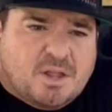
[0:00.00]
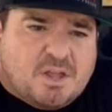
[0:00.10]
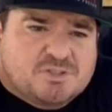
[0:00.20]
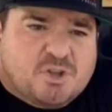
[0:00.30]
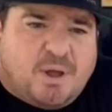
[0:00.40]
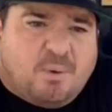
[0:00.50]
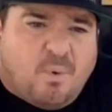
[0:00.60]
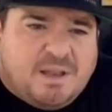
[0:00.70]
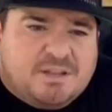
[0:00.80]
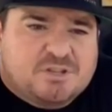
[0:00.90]
So
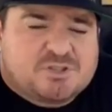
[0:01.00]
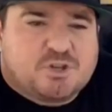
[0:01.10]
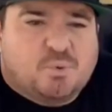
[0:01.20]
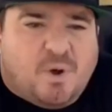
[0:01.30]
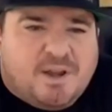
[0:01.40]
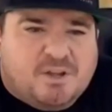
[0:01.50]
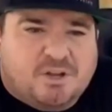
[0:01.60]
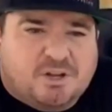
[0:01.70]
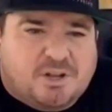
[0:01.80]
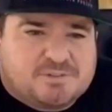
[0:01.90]
you want
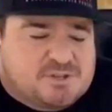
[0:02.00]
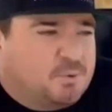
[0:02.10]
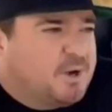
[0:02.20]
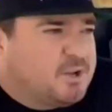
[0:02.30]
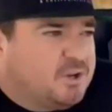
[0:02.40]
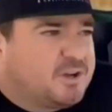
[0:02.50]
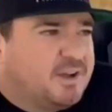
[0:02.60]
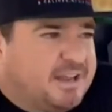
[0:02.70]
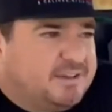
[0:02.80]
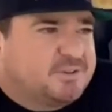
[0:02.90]
to cook
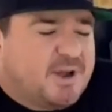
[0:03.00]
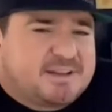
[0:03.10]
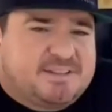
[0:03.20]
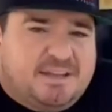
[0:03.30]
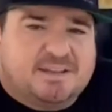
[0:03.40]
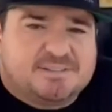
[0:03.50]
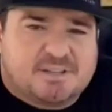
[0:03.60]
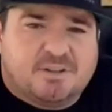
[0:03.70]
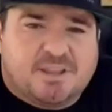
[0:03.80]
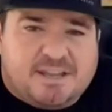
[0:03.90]
on indirect heat
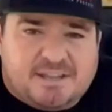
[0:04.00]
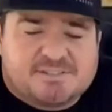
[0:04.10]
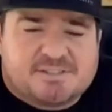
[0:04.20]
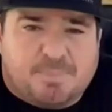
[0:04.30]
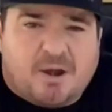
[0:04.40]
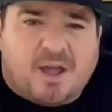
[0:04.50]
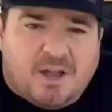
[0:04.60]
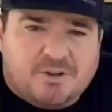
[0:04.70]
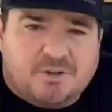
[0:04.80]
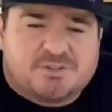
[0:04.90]
until it hits about
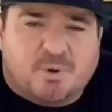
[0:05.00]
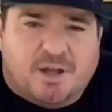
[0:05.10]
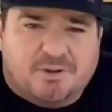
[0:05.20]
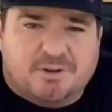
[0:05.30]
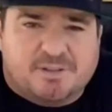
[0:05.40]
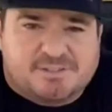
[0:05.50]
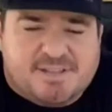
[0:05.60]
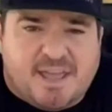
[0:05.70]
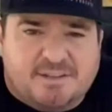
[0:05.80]
100 to 110,